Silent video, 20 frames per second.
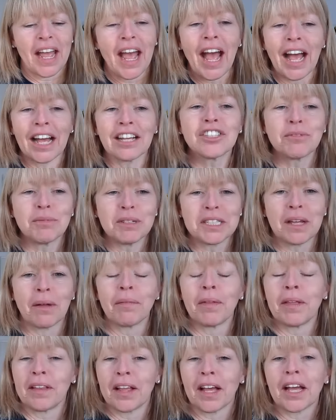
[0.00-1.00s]
has to be
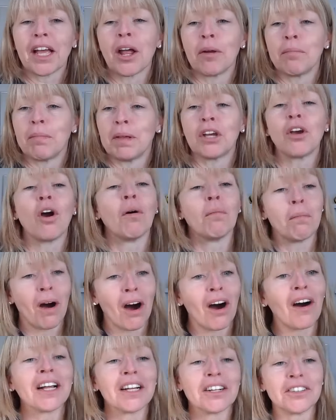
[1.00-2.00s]
something that can be
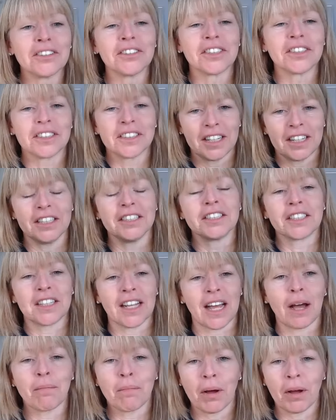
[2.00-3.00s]
compiled into
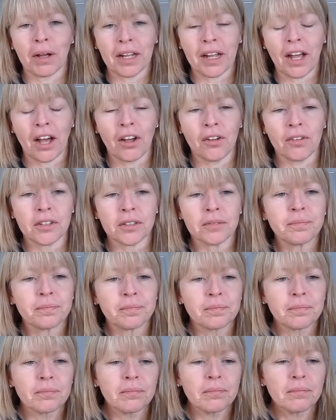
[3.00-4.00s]
that bytecode.
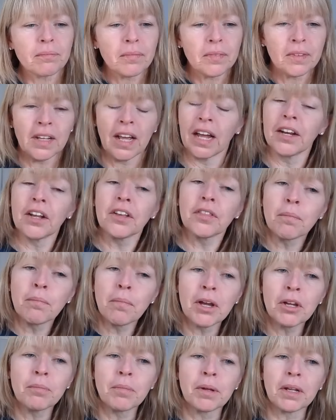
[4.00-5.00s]
And at the
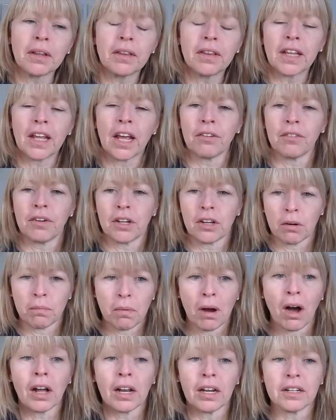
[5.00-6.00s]
moment, the only
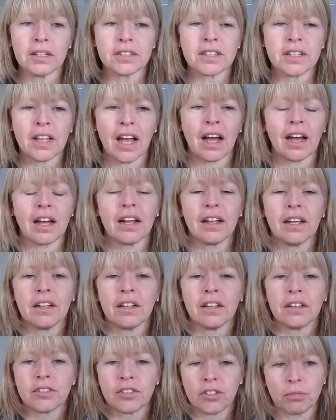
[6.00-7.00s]
compilers that
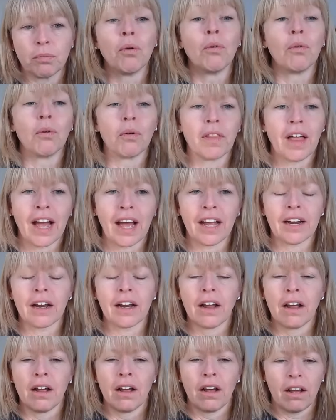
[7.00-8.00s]
support that
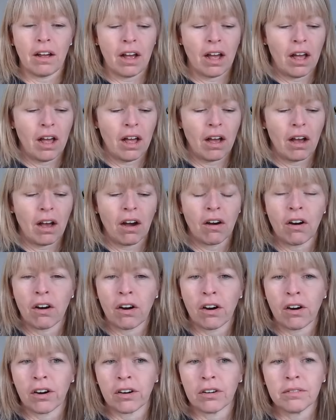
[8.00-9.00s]
uh,
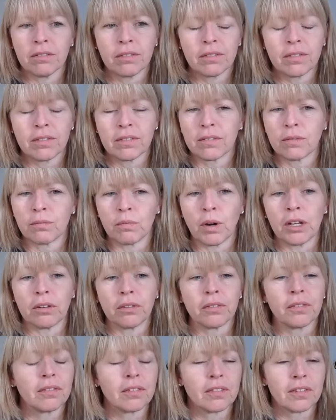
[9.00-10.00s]
are,
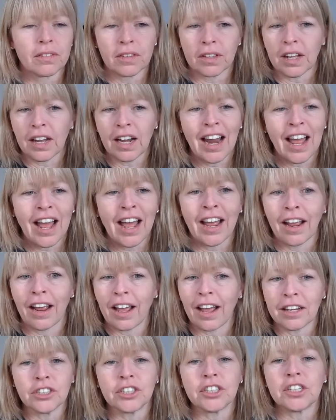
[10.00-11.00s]
well, the Clang
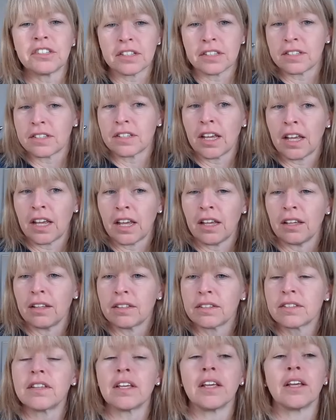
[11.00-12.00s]
and
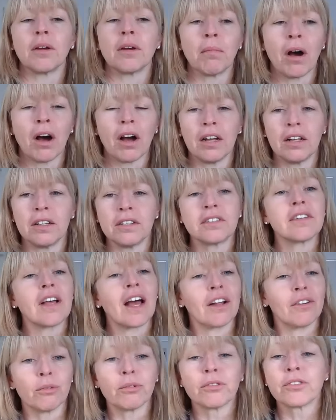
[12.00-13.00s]
GCC C compilers
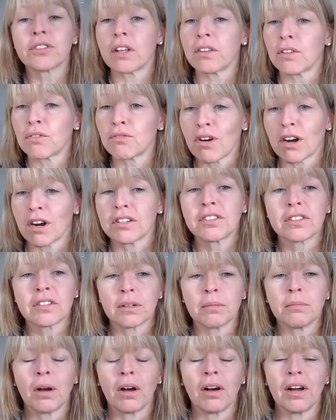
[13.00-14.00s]
and also the Rust
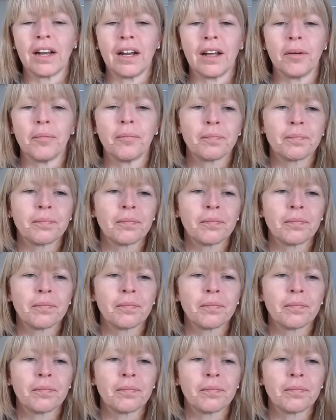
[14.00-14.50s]
compiler.